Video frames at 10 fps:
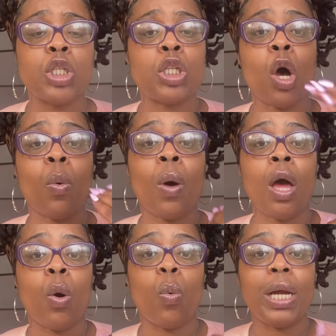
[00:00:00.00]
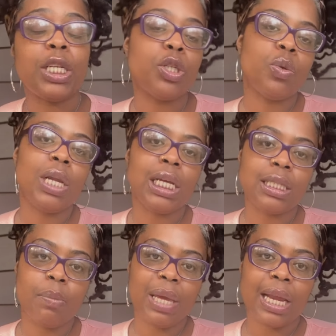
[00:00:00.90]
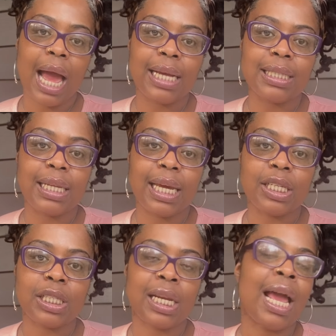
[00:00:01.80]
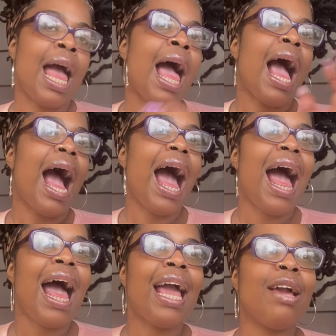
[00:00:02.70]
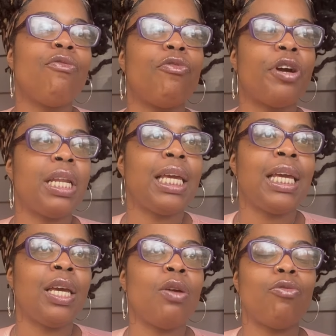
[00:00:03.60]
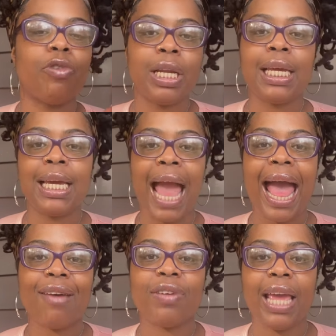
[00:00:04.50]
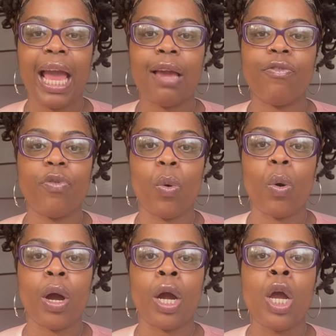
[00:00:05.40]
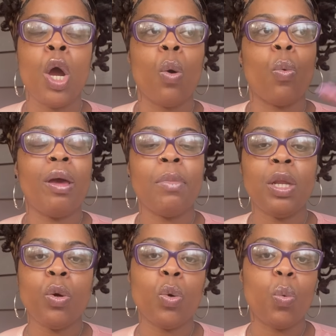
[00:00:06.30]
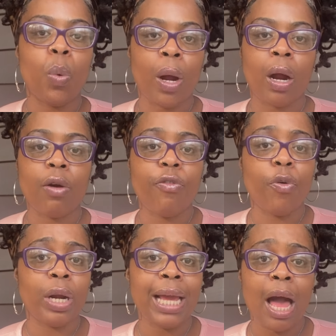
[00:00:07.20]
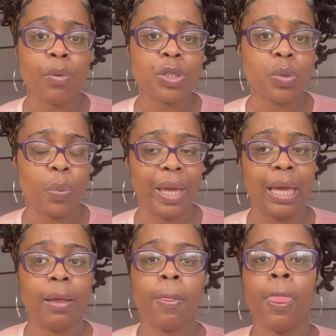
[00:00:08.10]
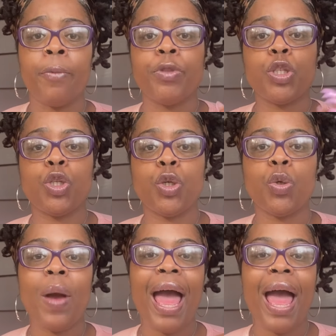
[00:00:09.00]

So we do need to be in isolation. I really, really advocate for women who work 40 hours a week to